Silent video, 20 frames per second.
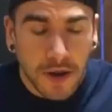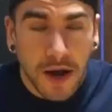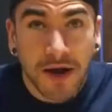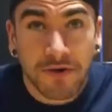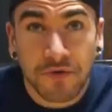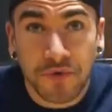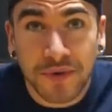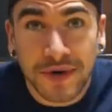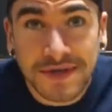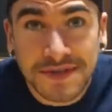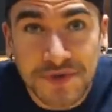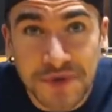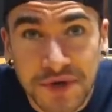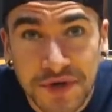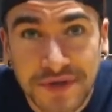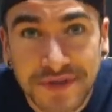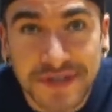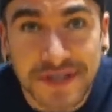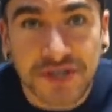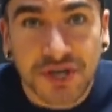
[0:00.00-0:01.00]
Hi everyone, so
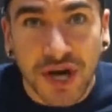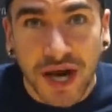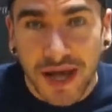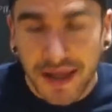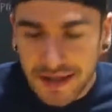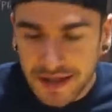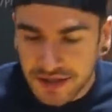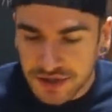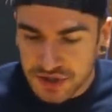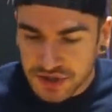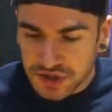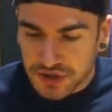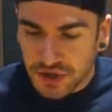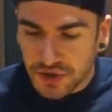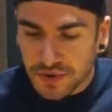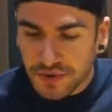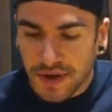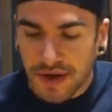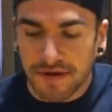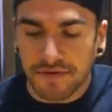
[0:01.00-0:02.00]
here's the challenge.
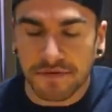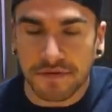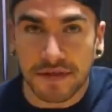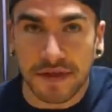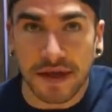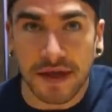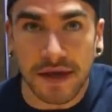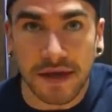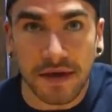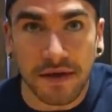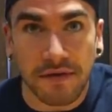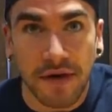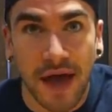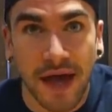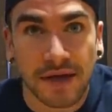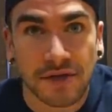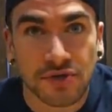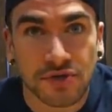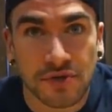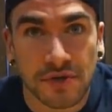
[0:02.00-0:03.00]
So we have the
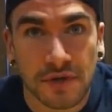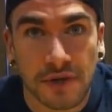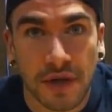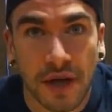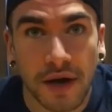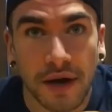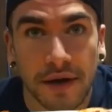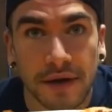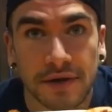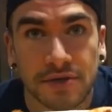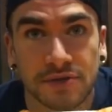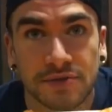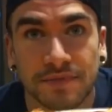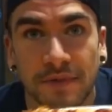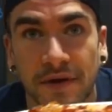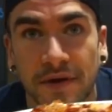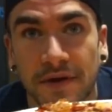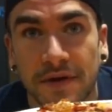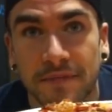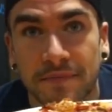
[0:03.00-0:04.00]
extra large,
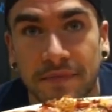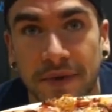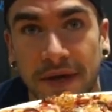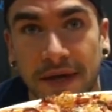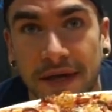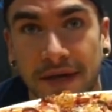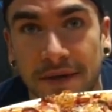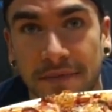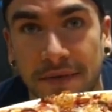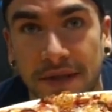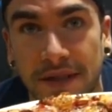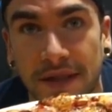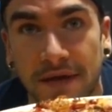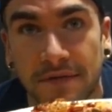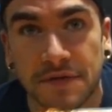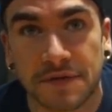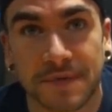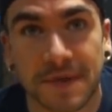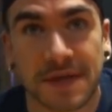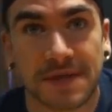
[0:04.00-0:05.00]
very big meat
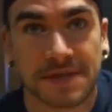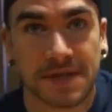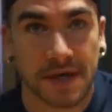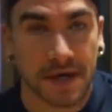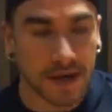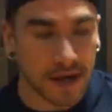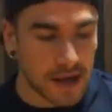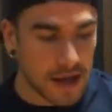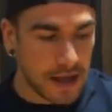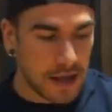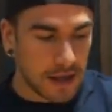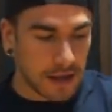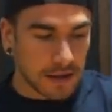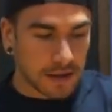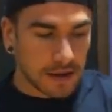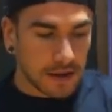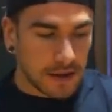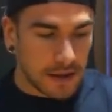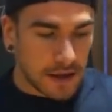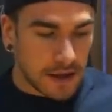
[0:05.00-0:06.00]
lovers pizza.
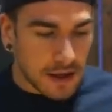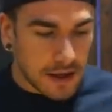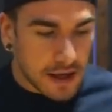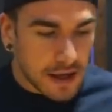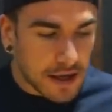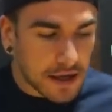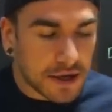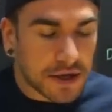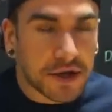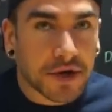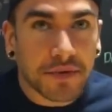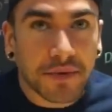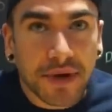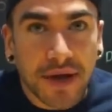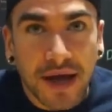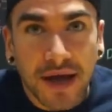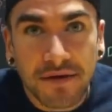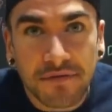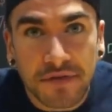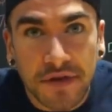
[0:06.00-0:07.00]
And here we
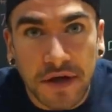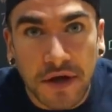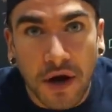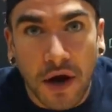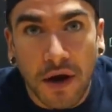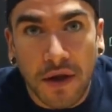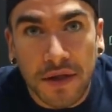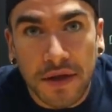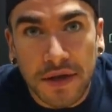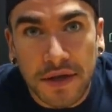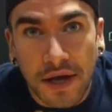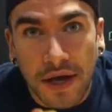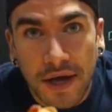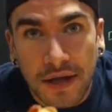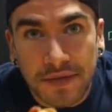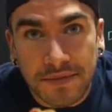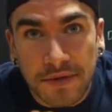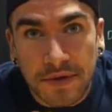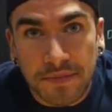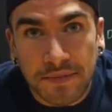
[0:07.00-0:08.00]
have the garlic
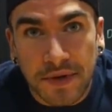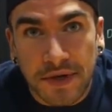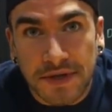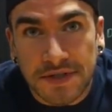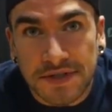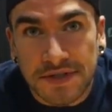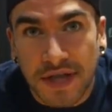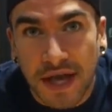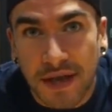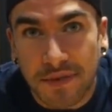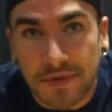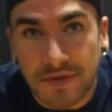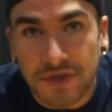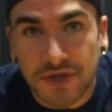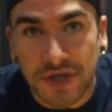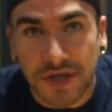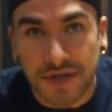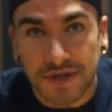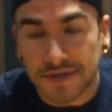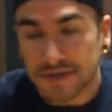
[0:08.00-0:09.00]
knot meatball
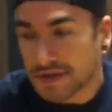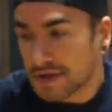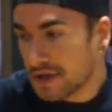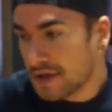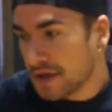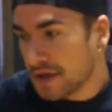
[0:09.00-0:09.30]
sandwiches.